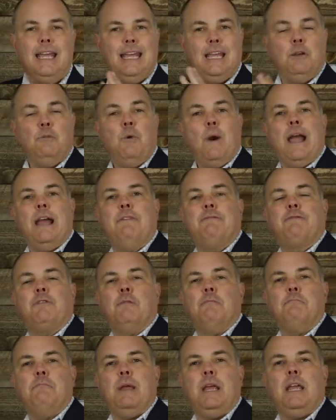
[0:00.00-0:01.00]
He went
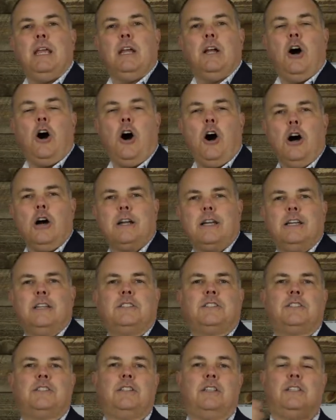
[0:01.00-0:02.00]
from being
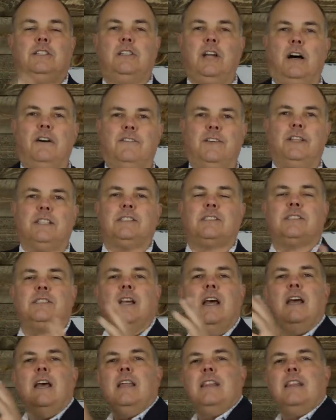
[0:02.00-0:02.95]
hawkish to dovish.